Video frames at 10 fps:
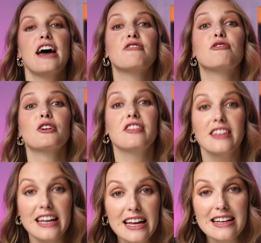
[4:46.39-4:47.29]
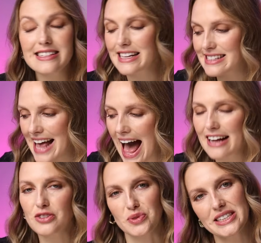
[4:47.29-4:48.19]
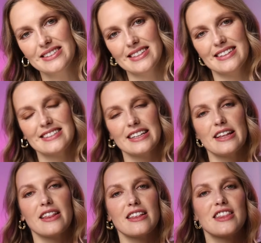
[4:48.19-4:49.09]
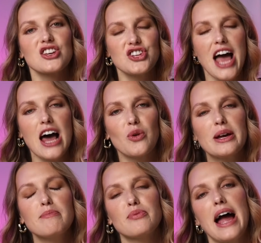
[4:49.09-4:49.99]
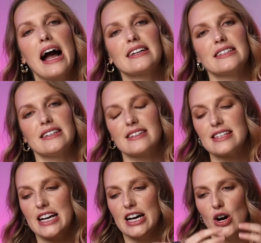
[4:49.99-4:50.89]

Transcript: And for these exact reasons, the shadowing practice